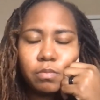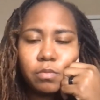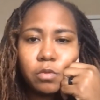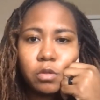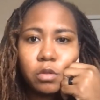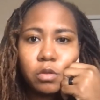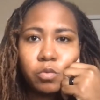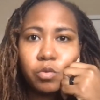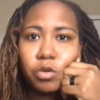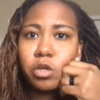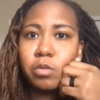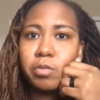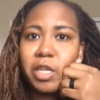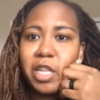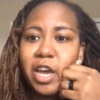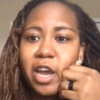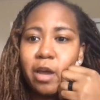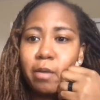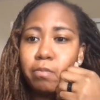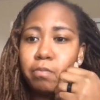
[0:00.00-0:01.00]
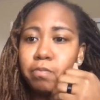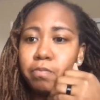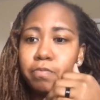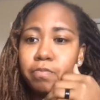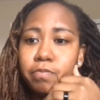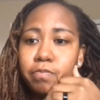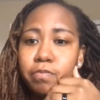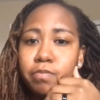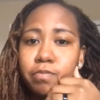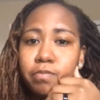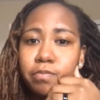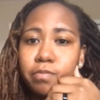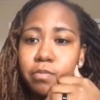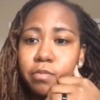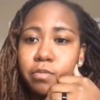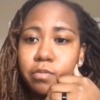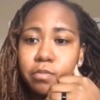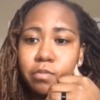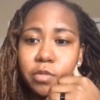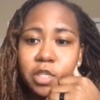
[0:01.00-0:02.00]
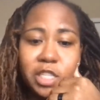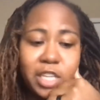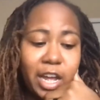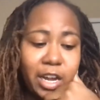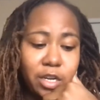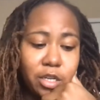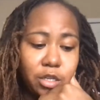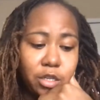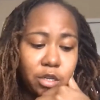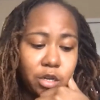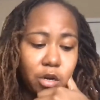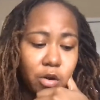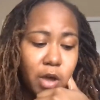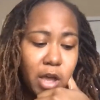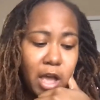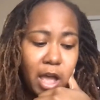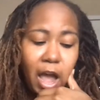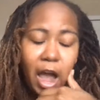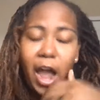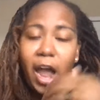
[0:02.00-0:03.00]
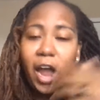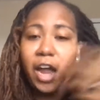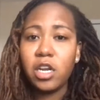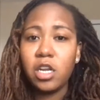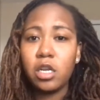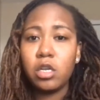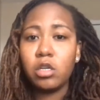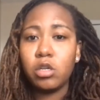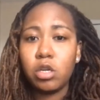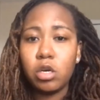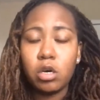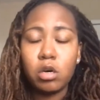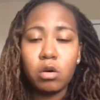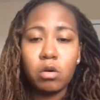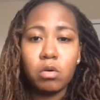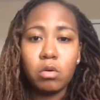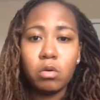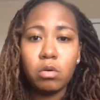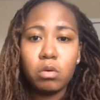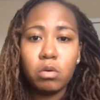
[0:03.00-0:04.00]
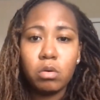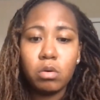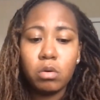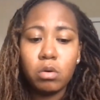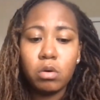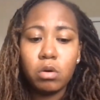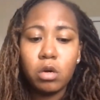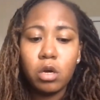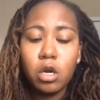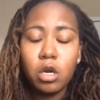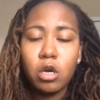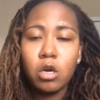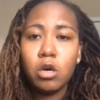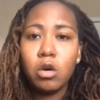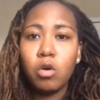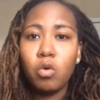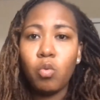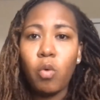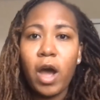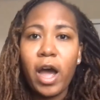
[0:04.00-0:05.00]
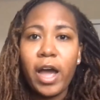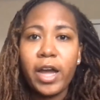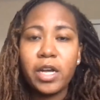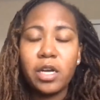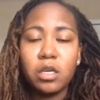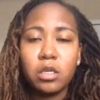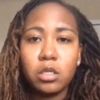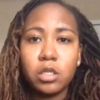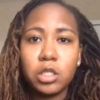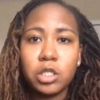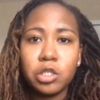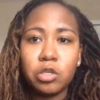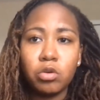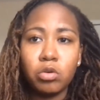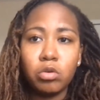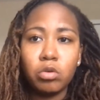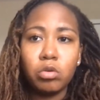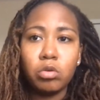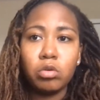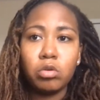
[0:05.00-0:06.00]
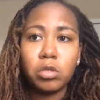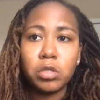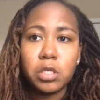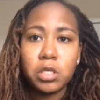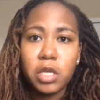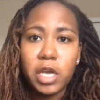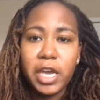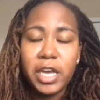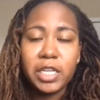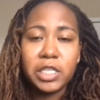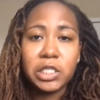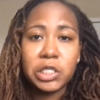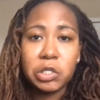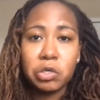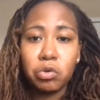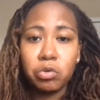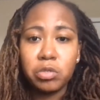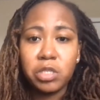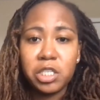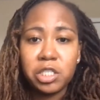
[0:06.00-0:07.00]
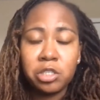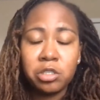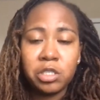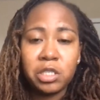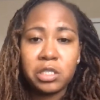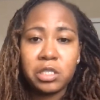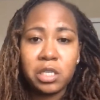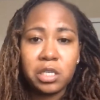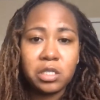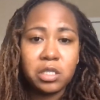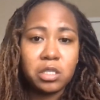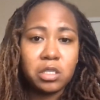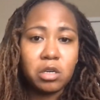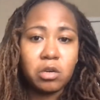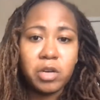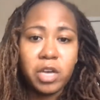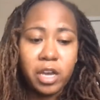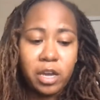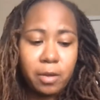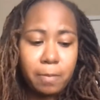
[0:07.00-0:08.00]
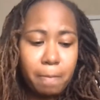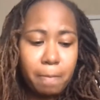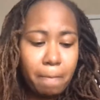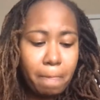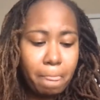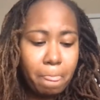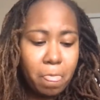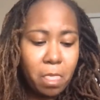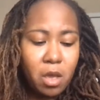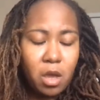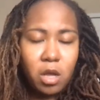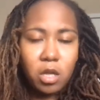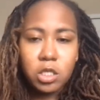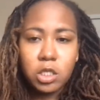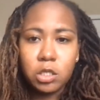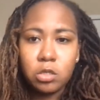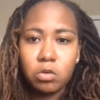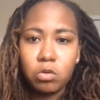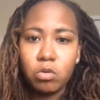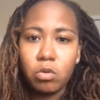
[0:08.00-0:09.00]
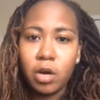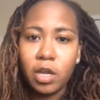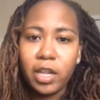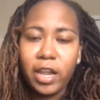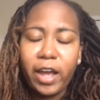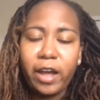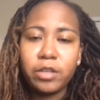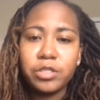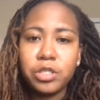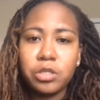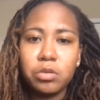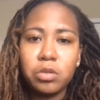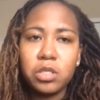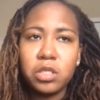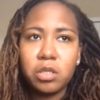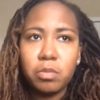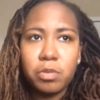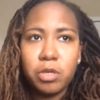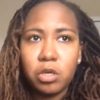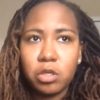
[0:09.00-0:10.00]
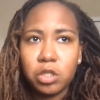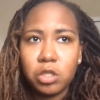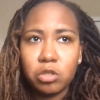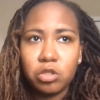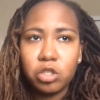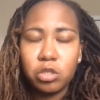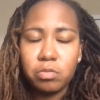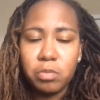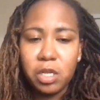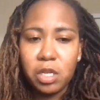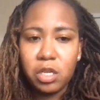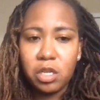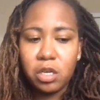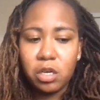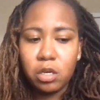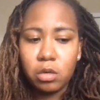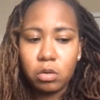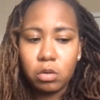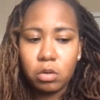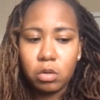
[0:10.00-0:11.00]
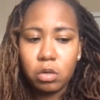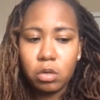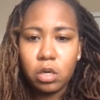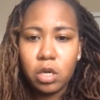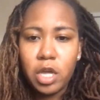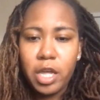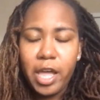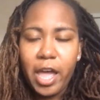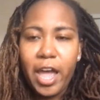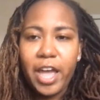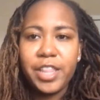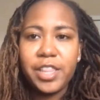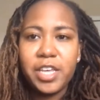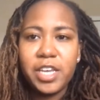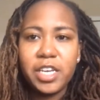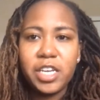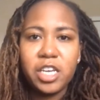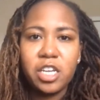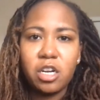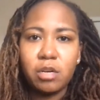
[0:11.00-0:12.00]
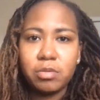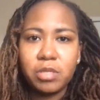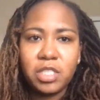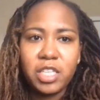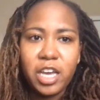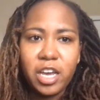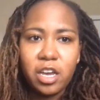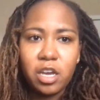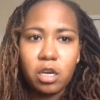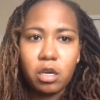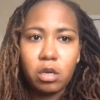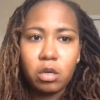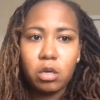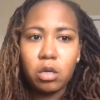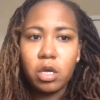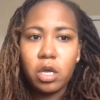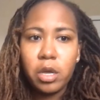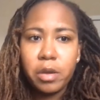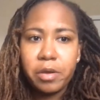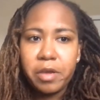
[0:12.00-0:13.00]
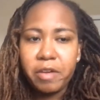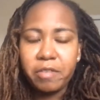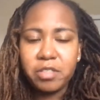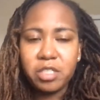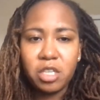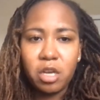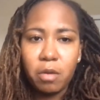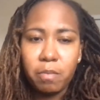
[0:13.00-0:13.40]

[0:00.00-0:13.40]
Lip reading: Riddle me that, because I need to know. I need to know why schools and school districts thinks it's okay to allow students to be on social media and then get upset if something